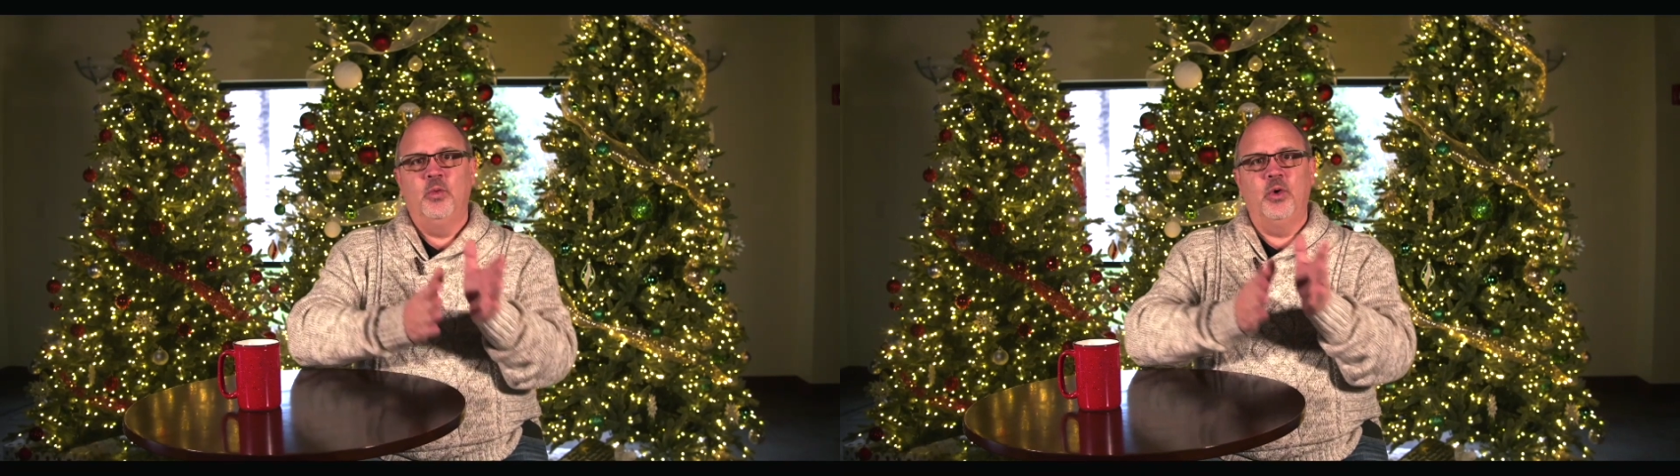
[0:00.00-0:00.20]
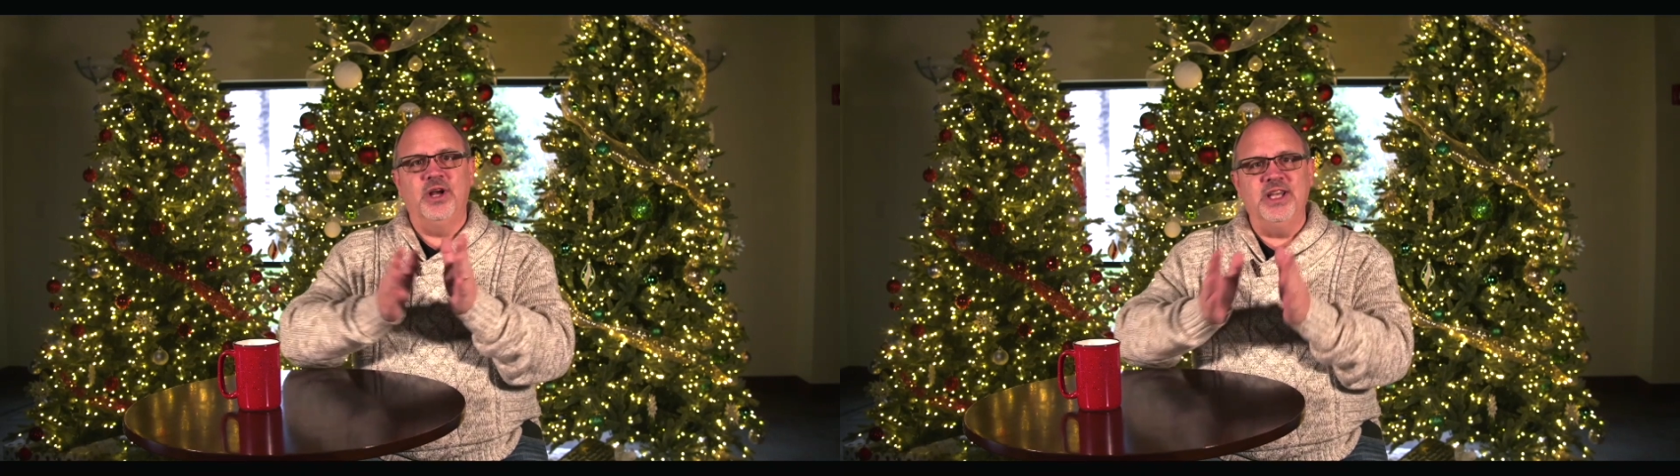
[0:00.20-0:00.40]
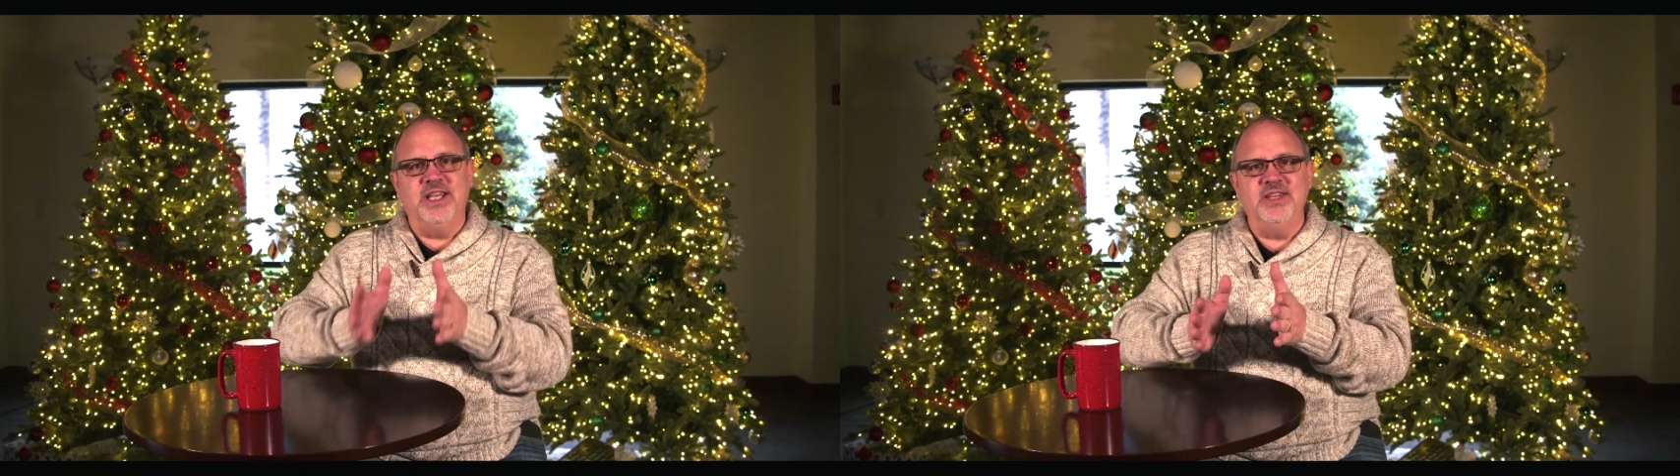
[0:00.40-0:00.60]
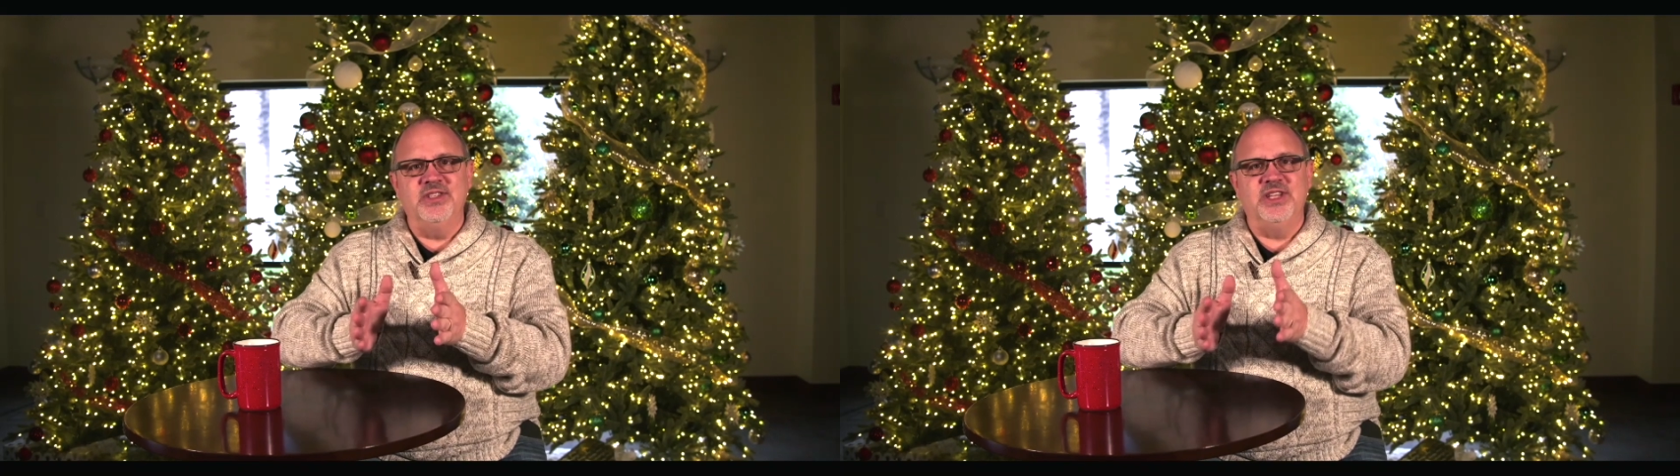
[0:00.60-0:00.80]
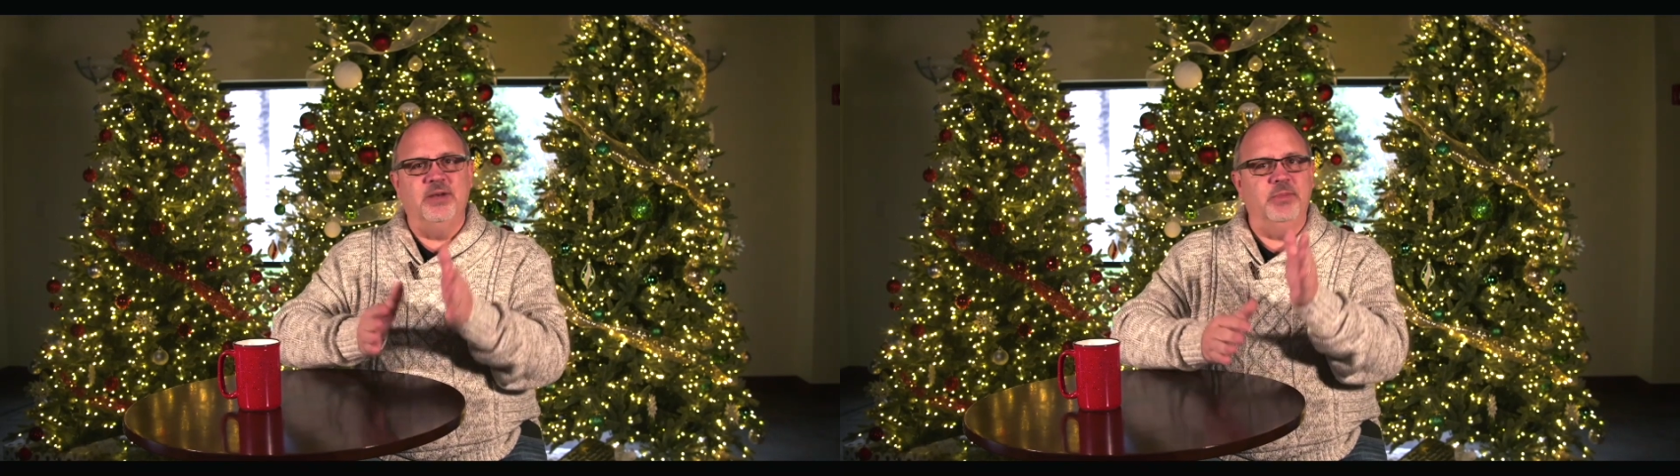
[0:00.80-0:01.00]
were
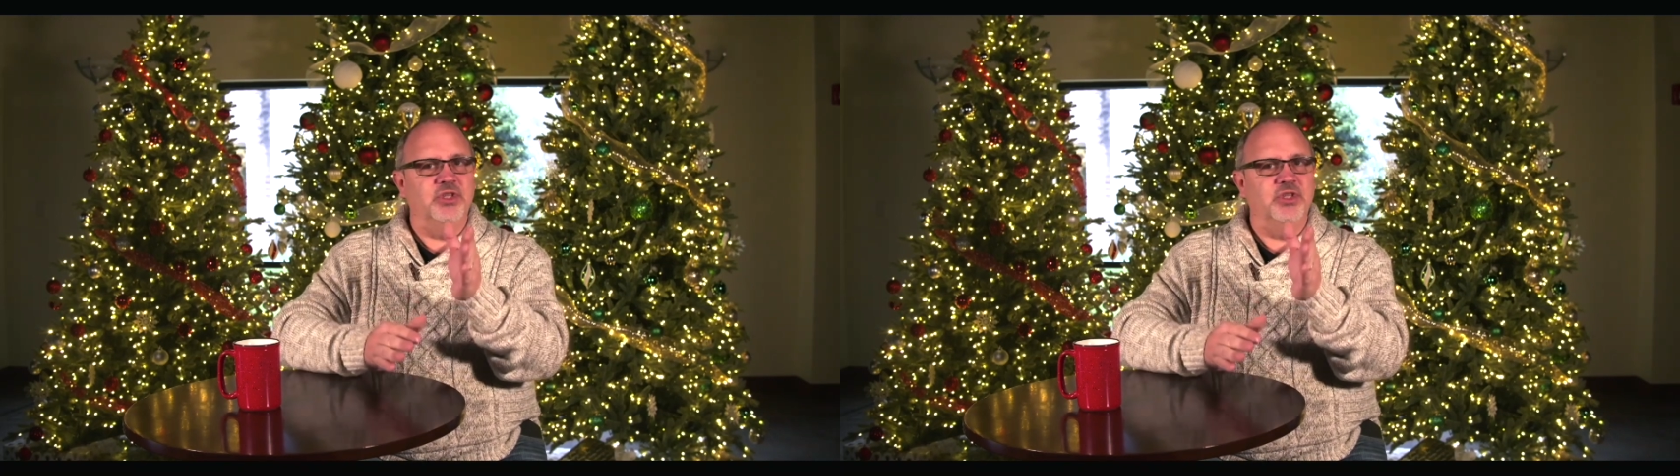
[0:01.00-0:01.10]
against him,